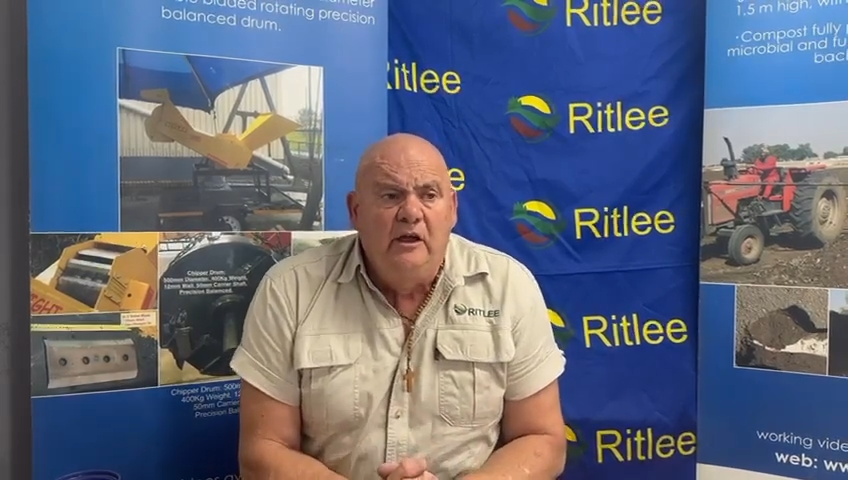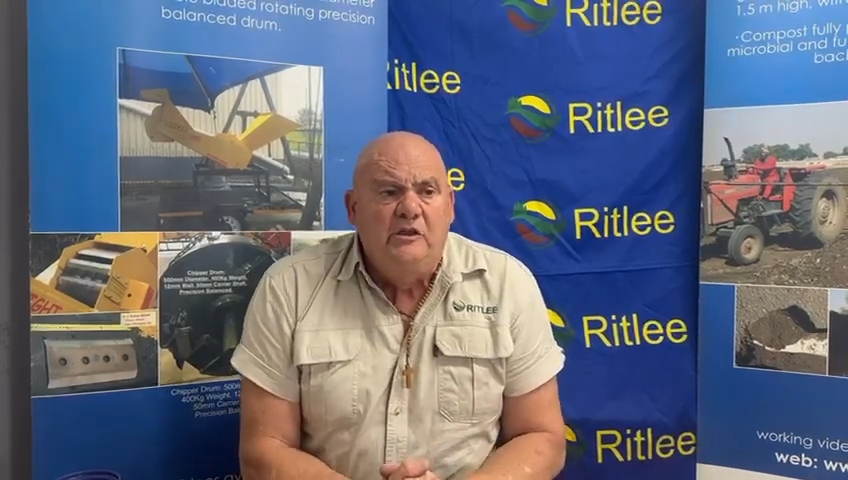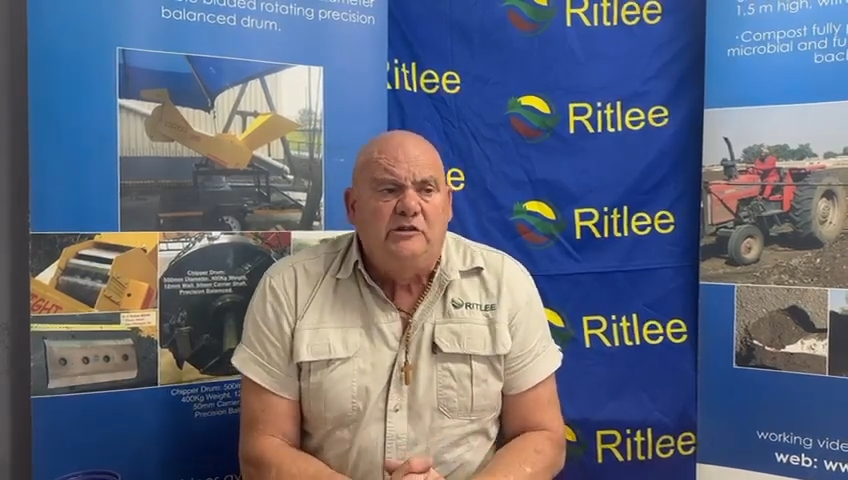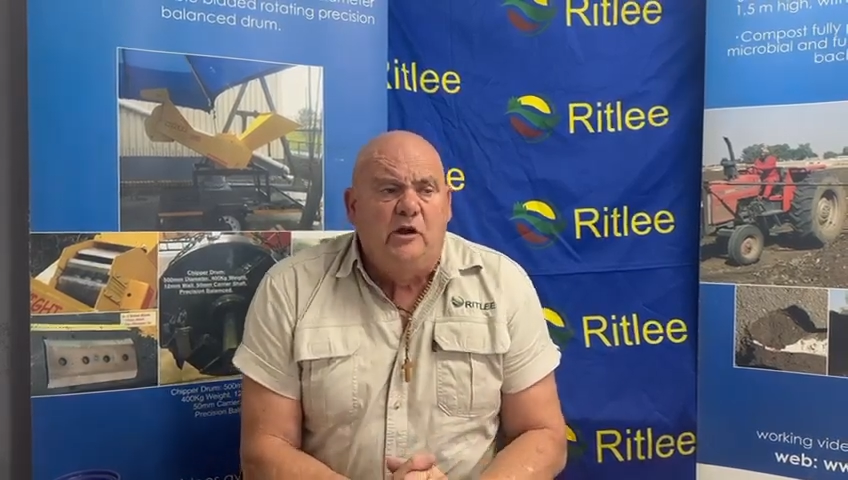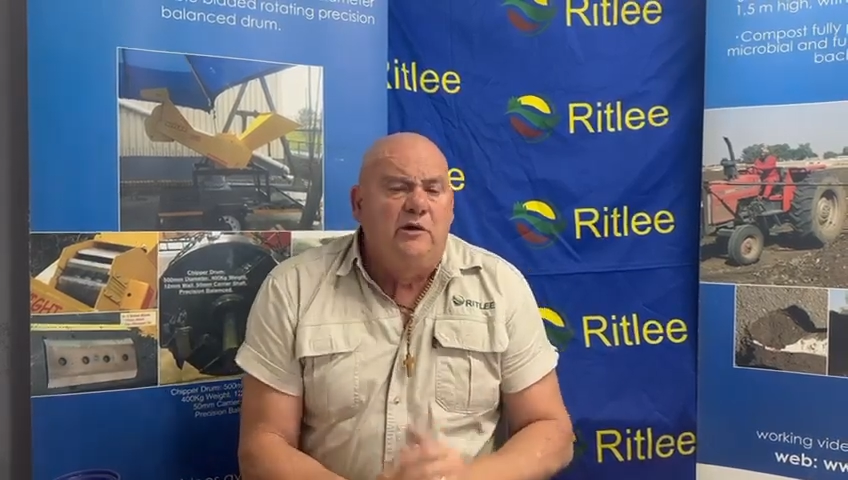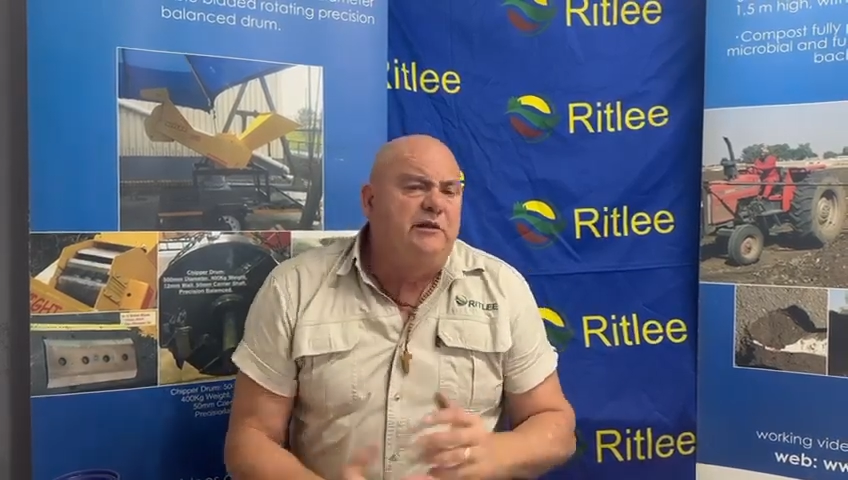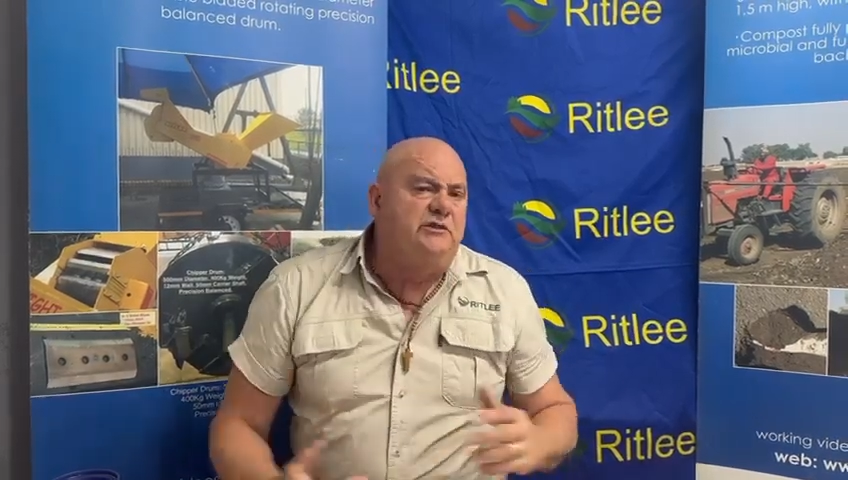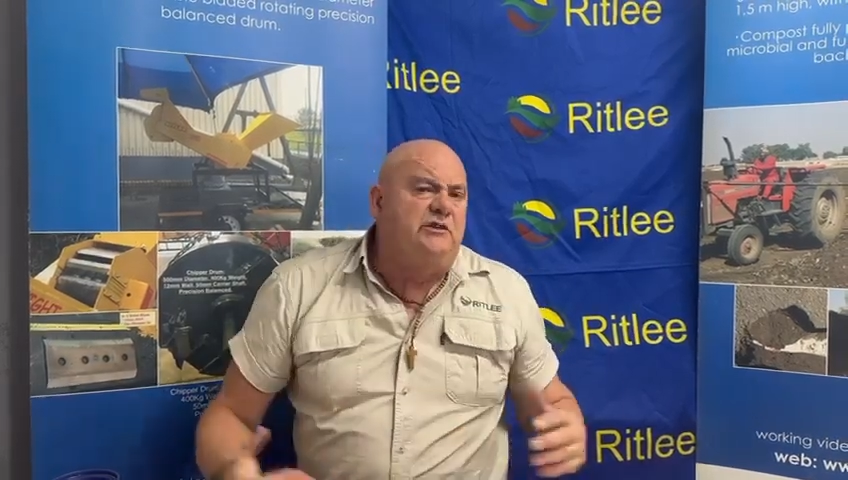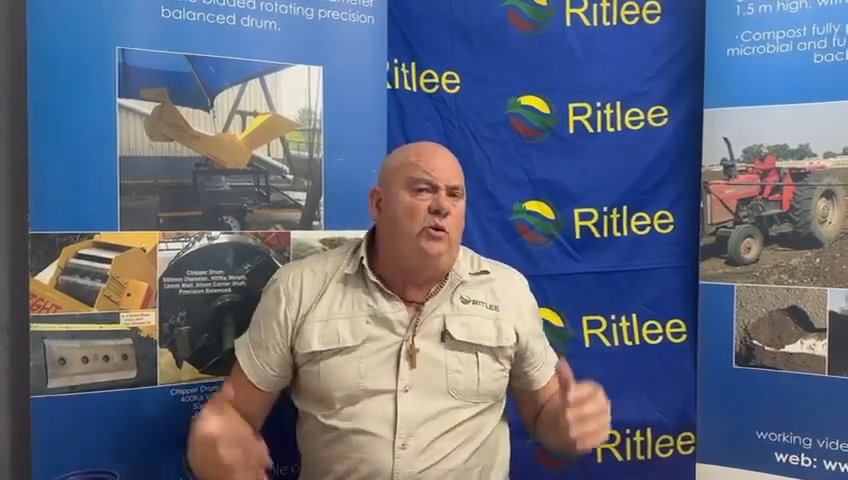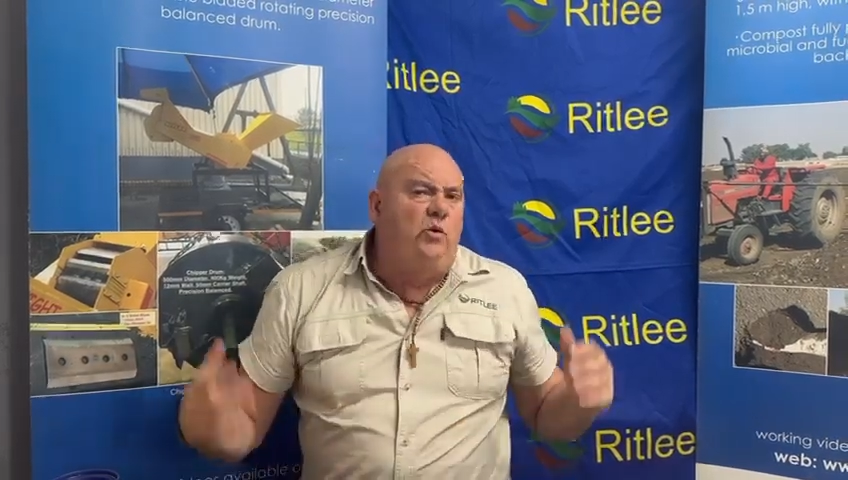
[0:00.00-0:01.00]
So with
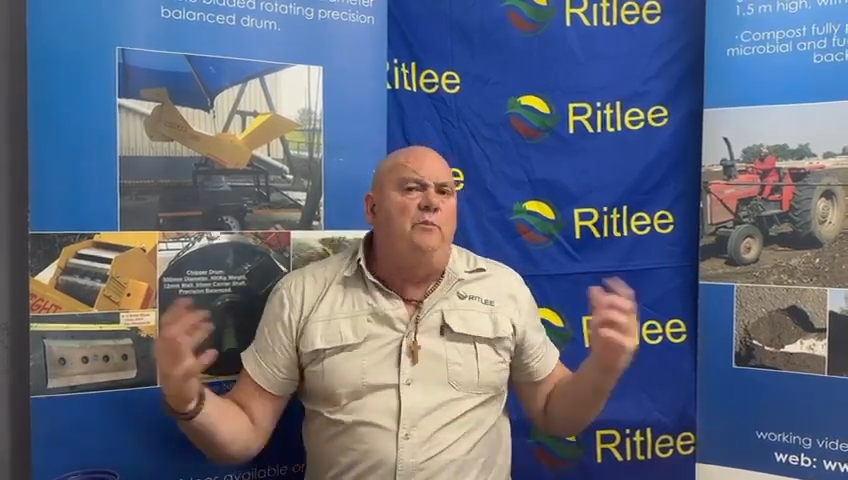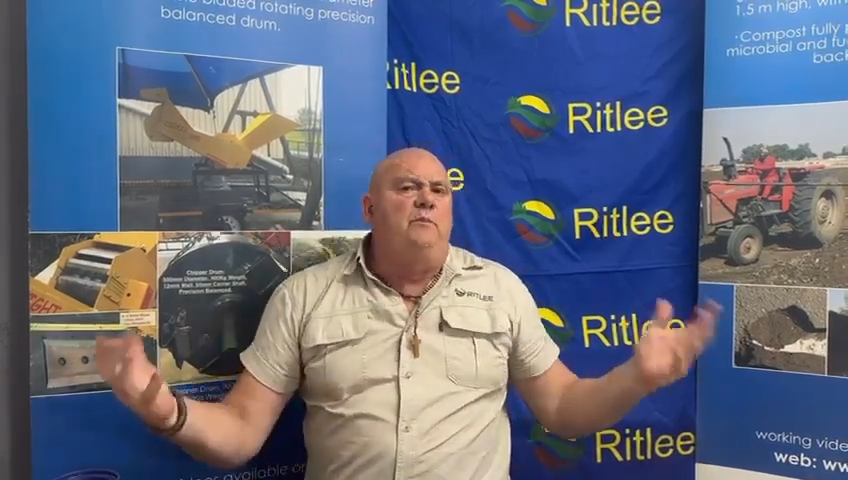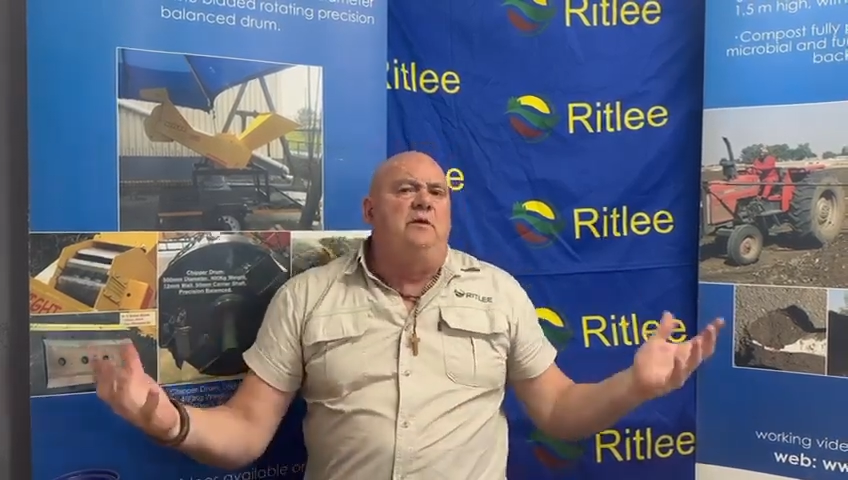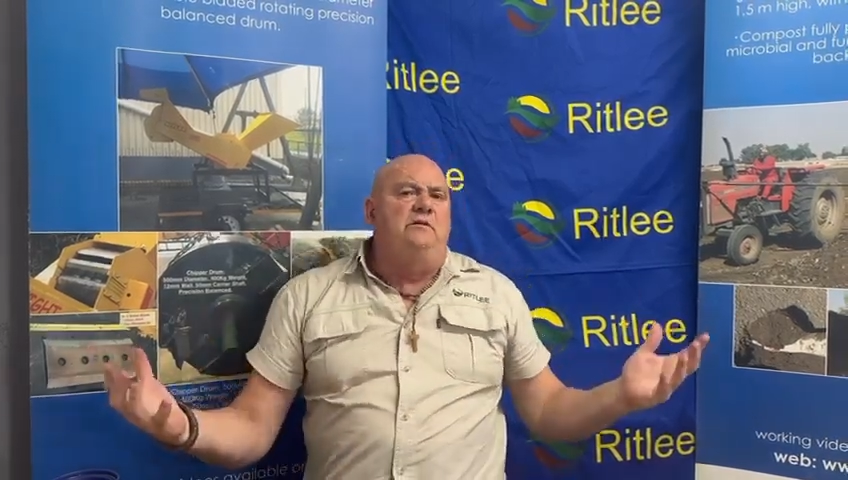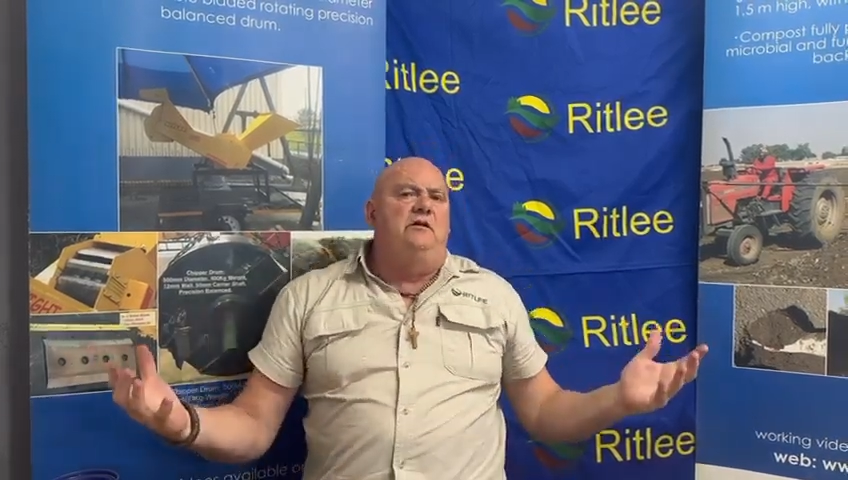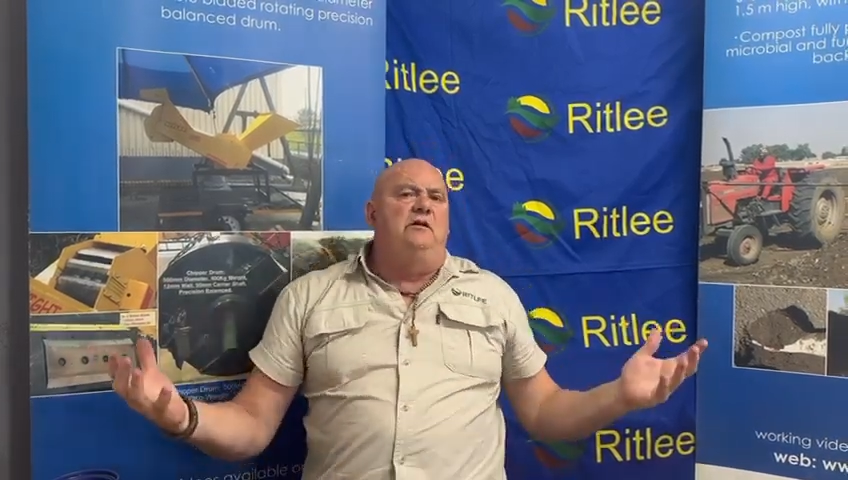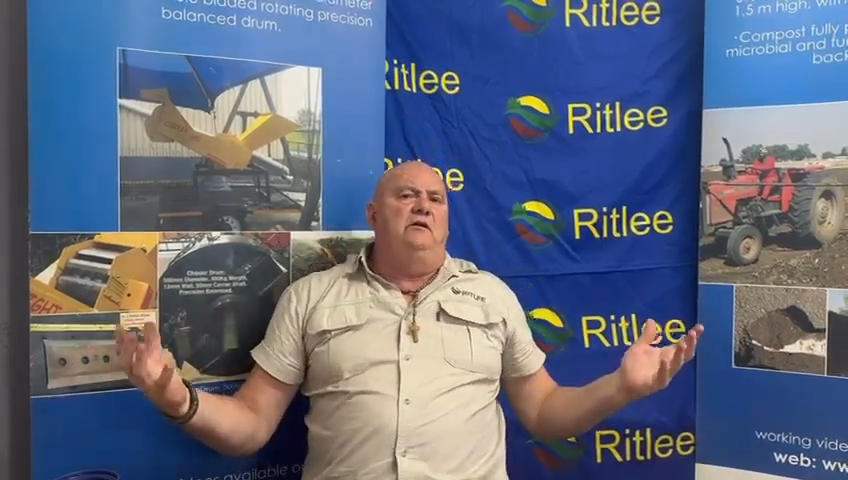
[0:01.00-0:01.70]
this equipment,